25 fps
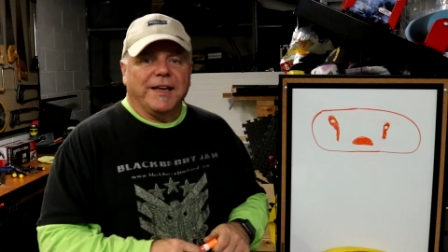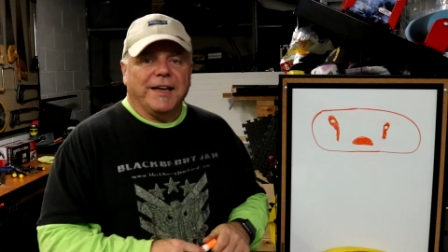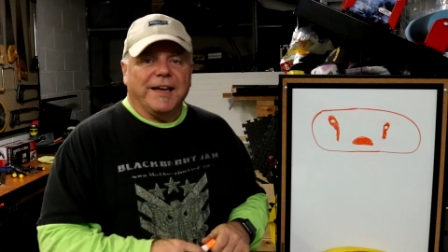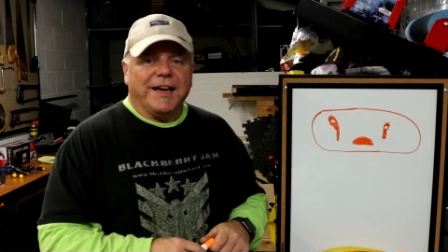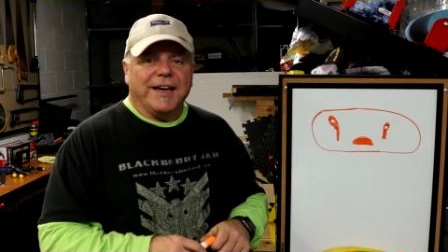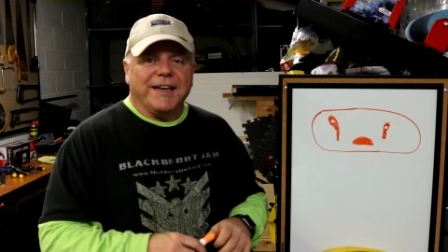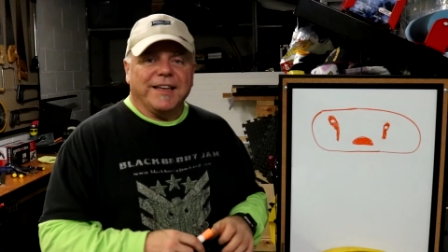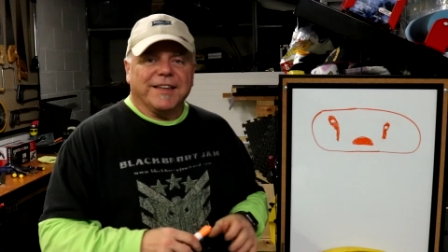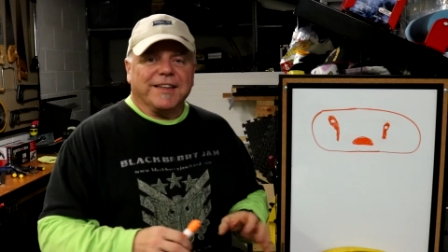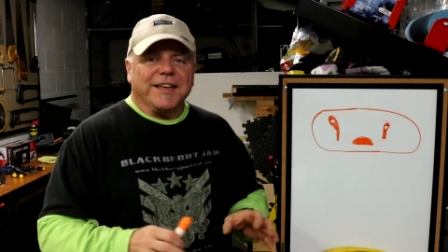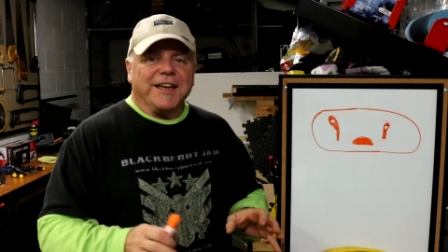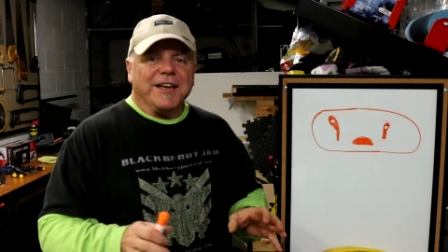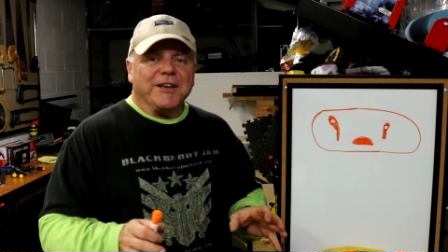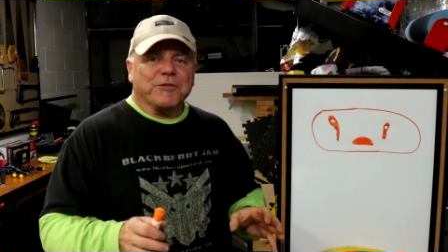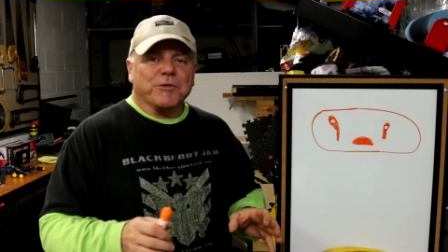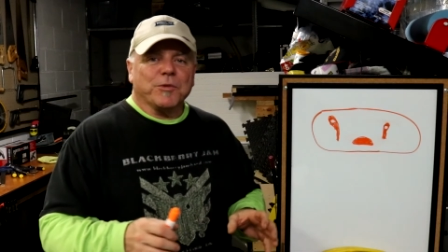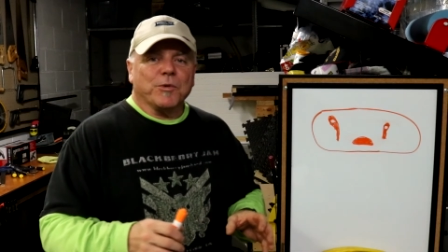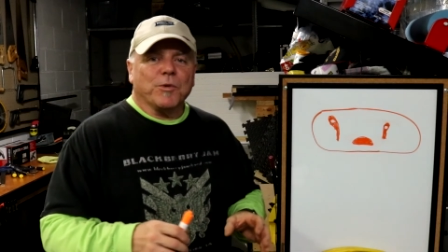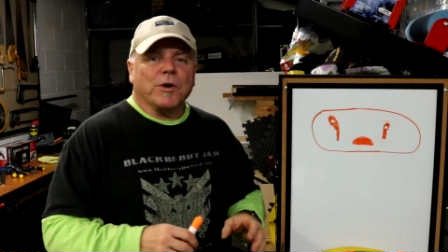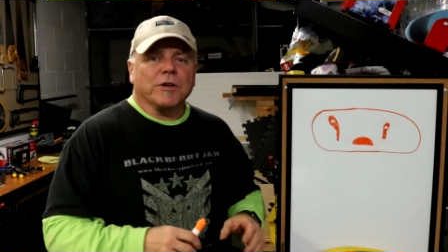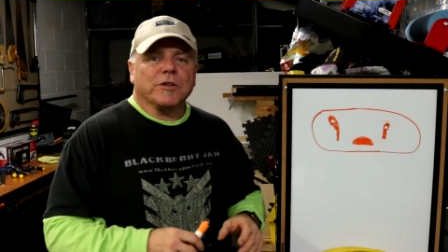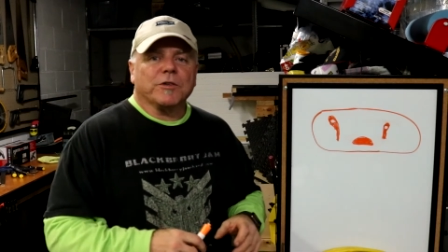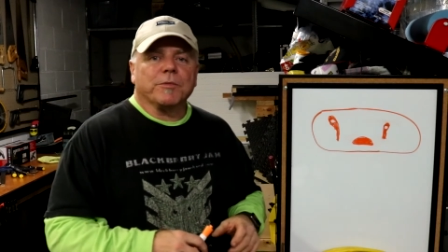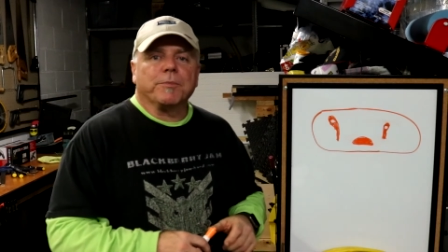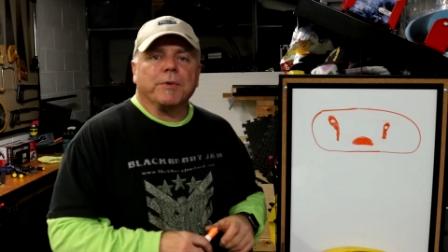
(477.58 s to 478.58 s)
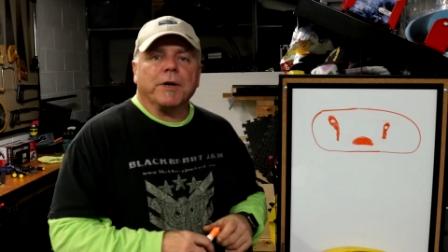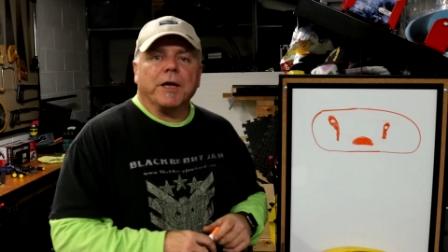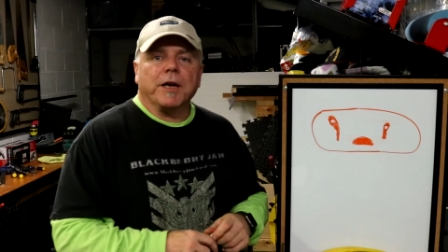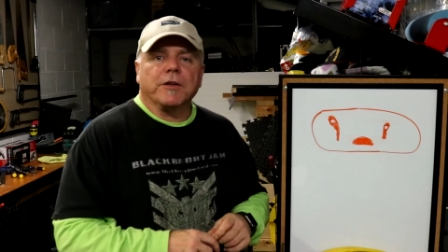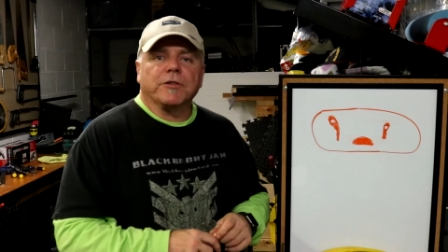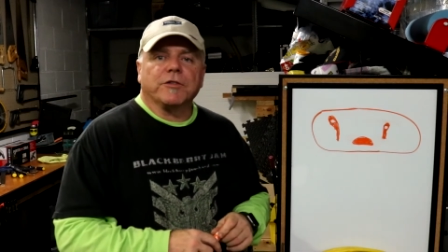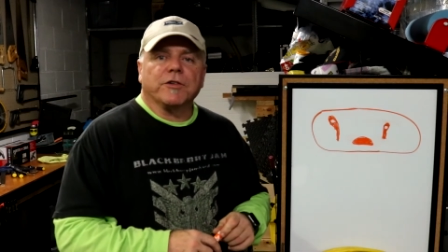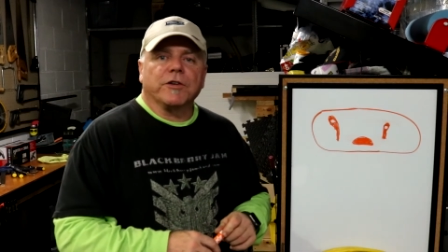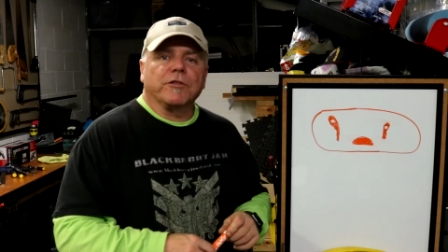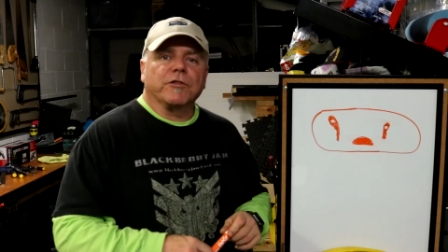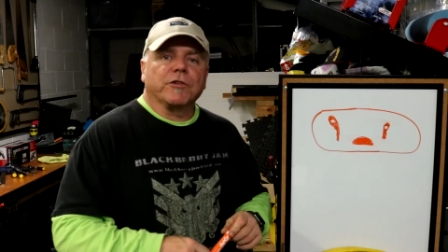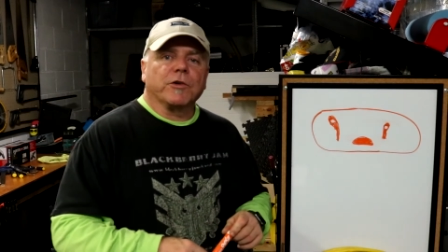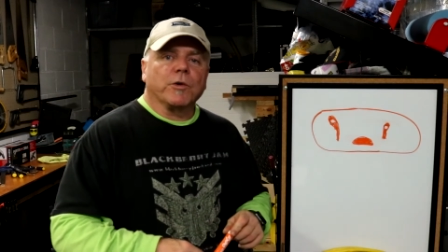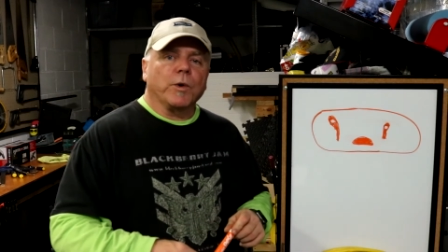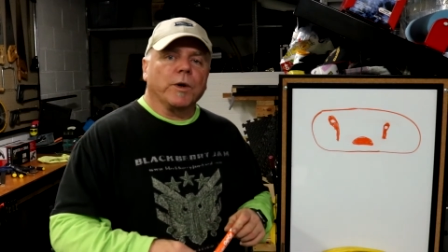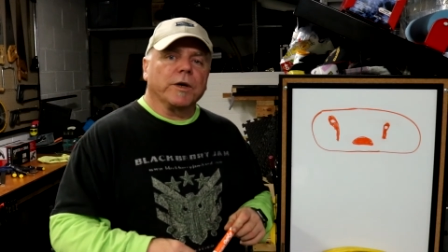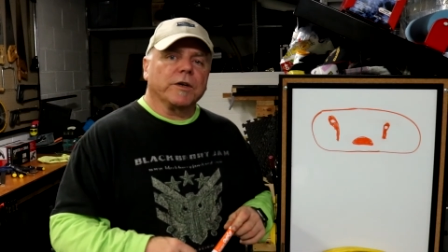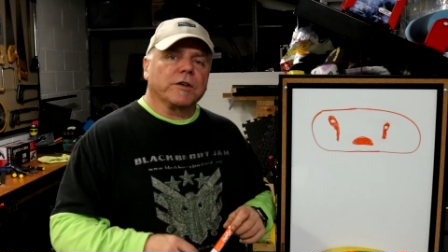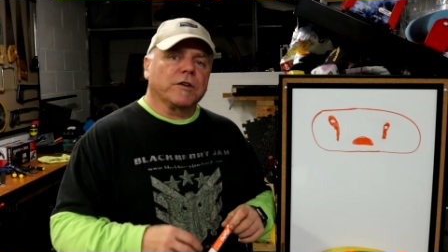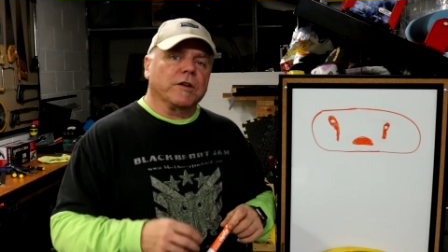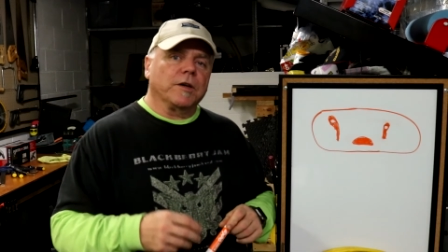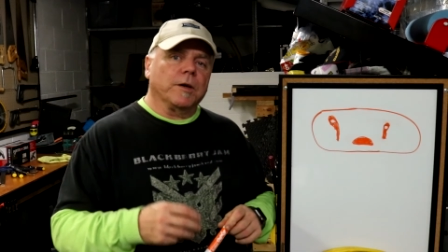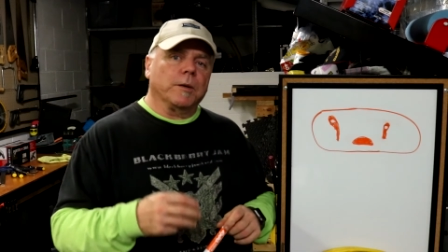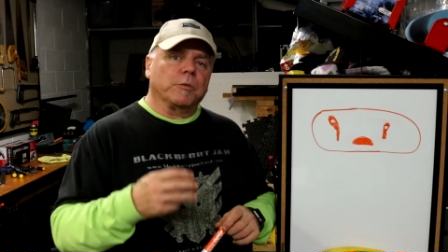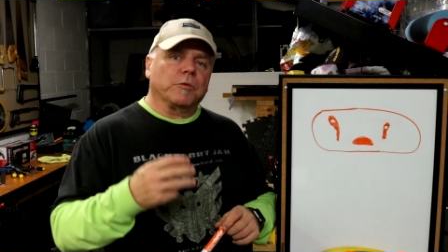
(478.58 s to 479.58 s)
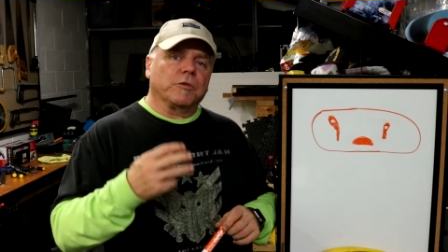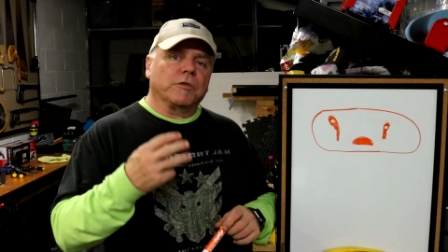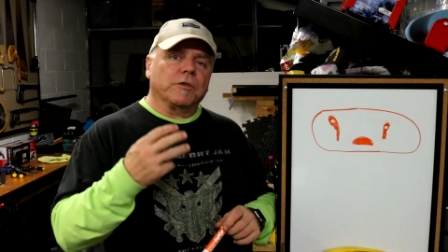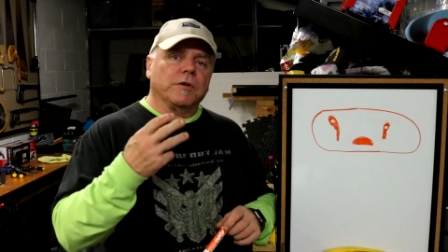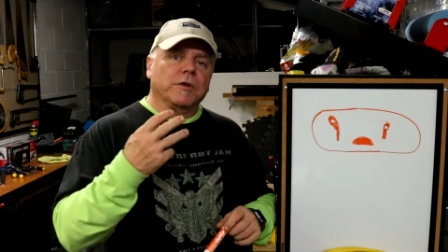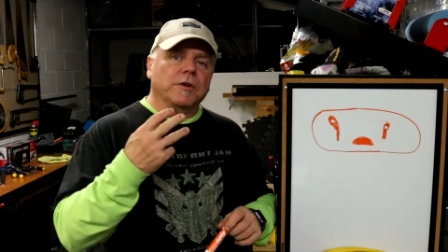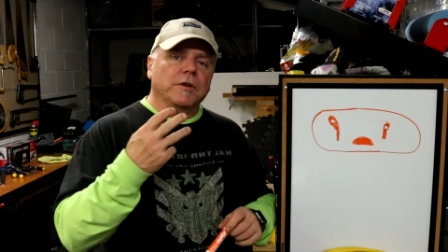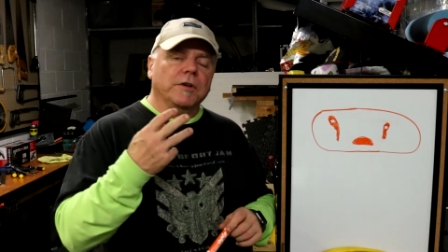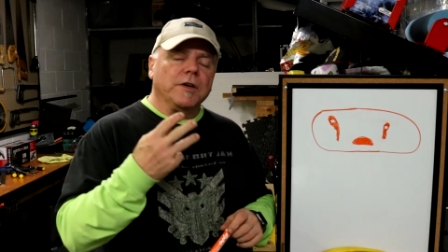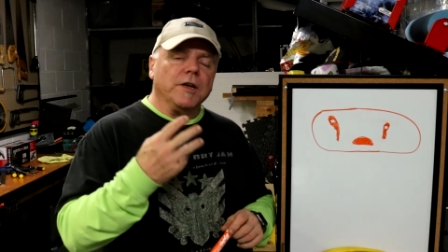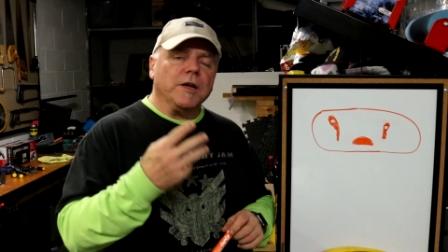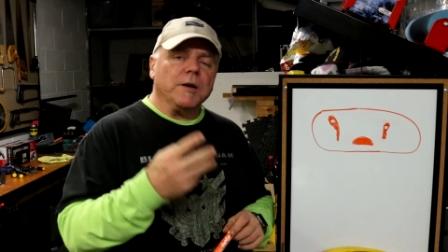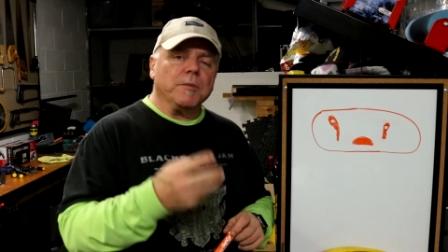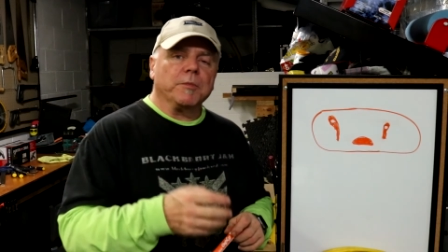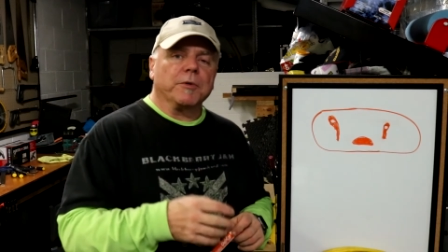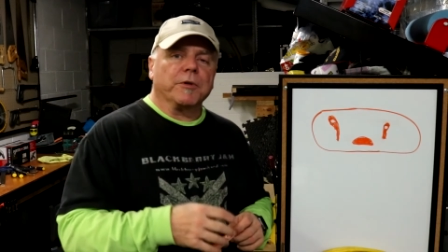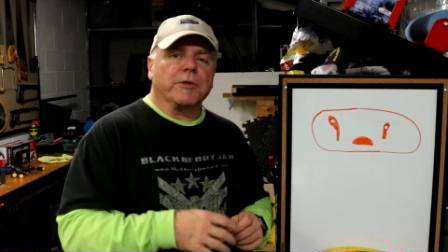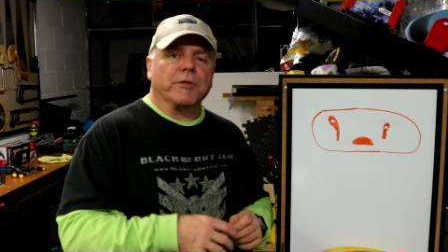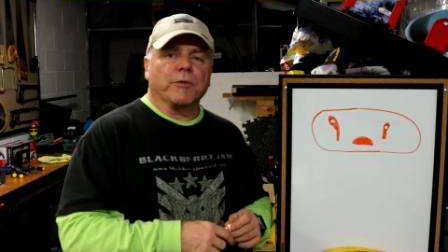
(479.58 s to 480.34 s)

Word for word: Hey, thanks for watching PaddyG's Quick Tips number